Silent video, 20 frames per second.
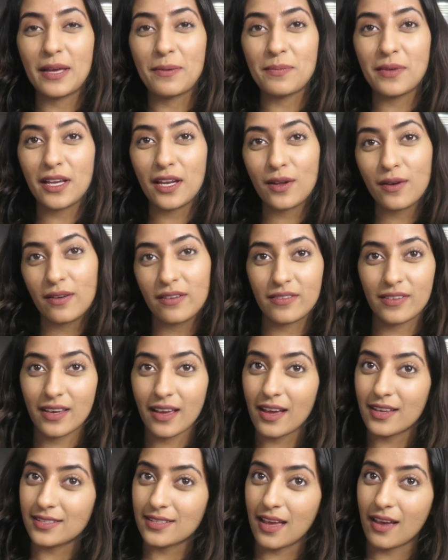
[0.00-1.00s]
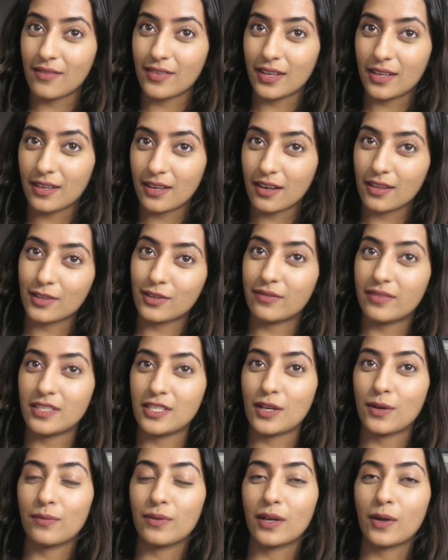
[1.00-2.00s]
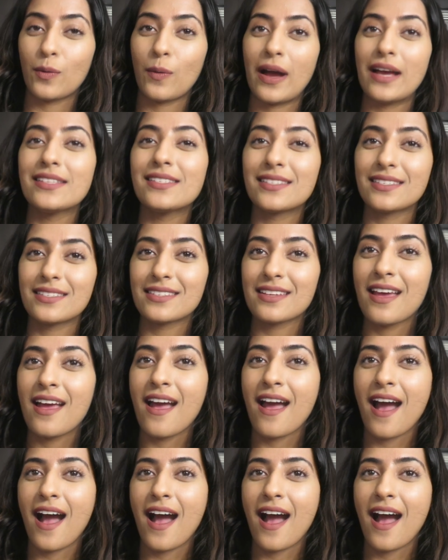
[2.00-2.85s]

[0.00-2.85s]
Let me know if you guys have any other video requests.